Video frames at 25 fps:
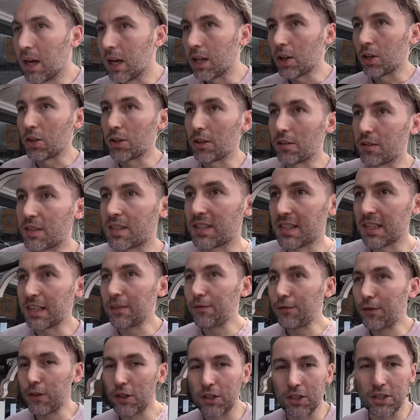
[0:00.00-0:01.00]
a lot of
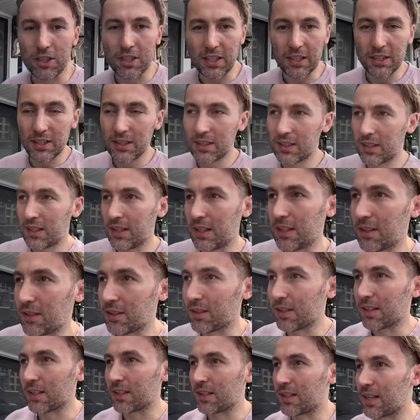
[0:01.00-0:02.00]
seafood
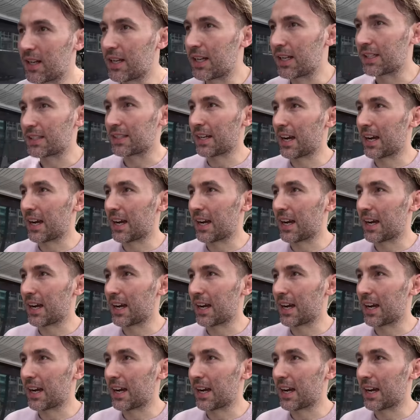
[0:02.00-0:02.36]
here in uh,